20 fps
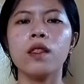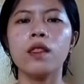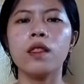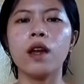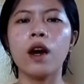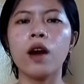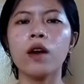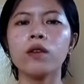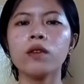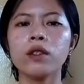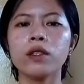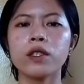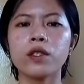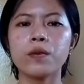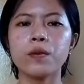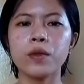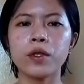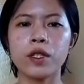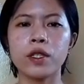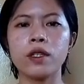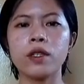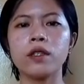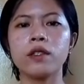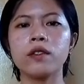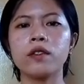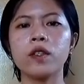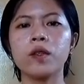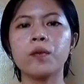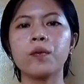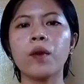Now let's proceed
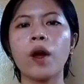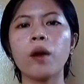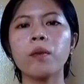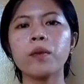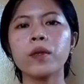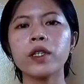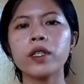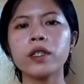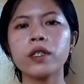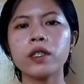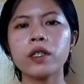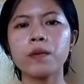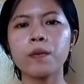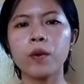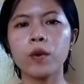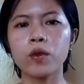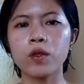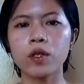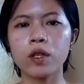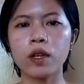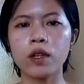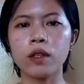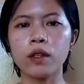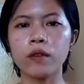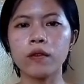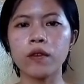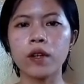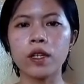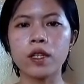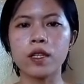to the proper disposal
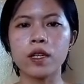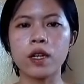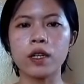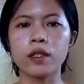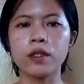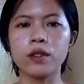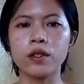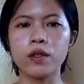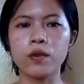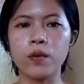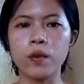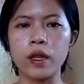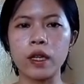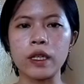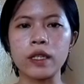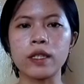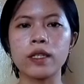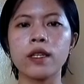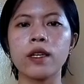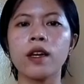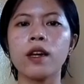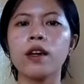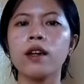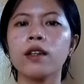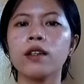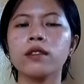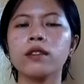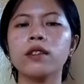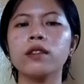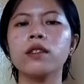of hazardous waste.
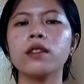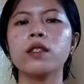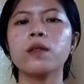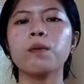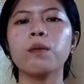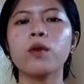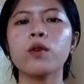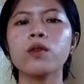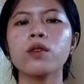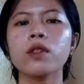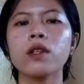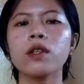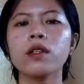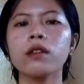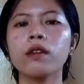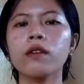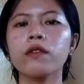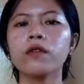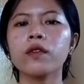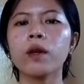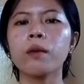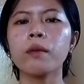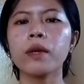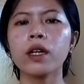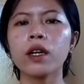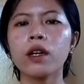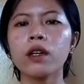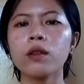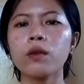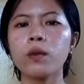The disposal of
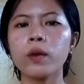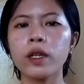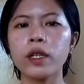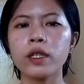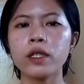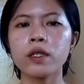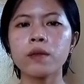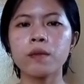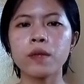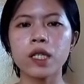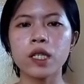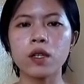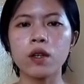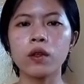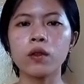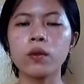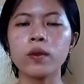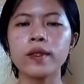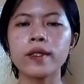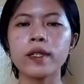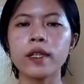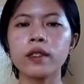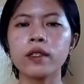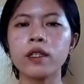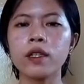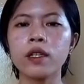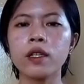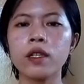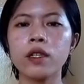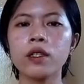chemical waste must always
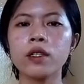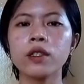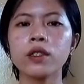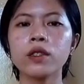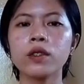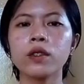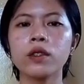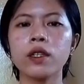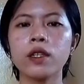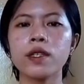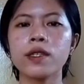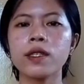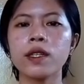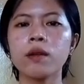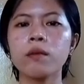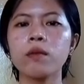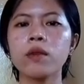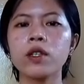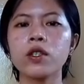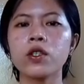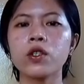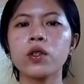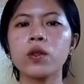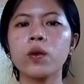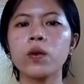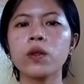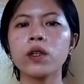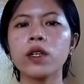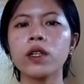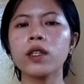adhere to the established
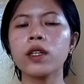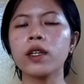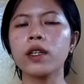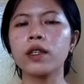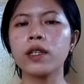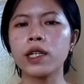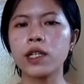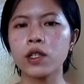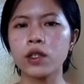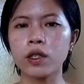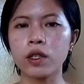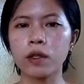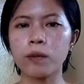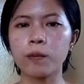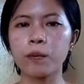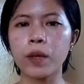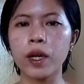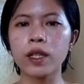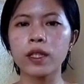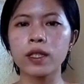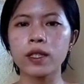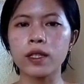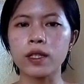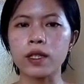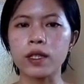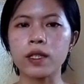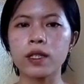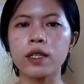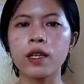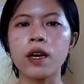local and national
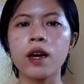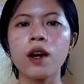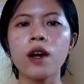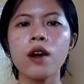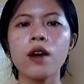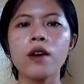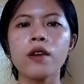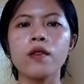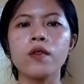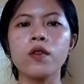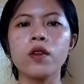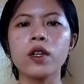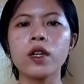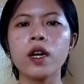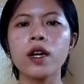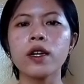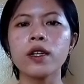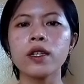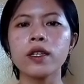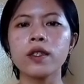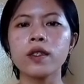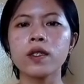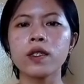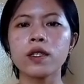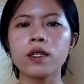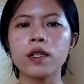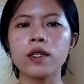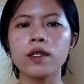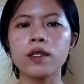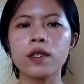policies. There are
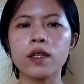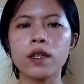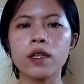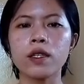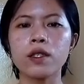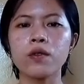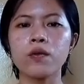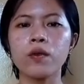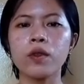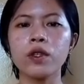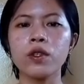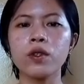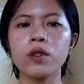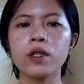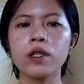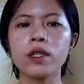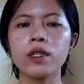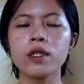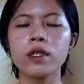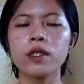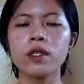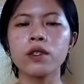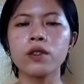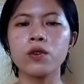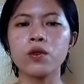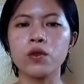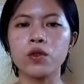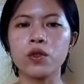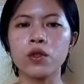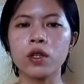instances when your
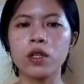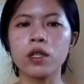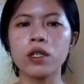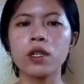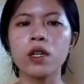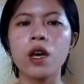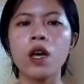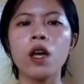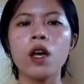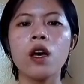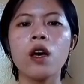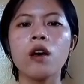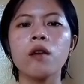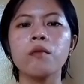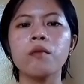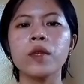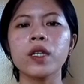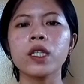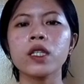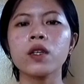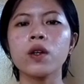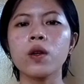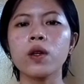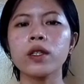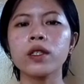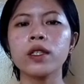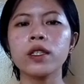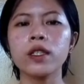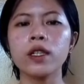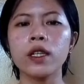institution must
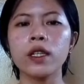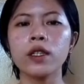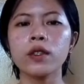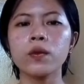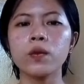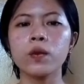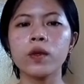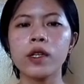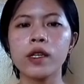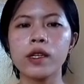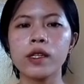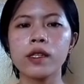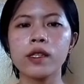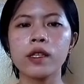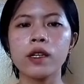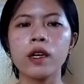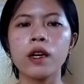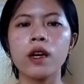coordinate with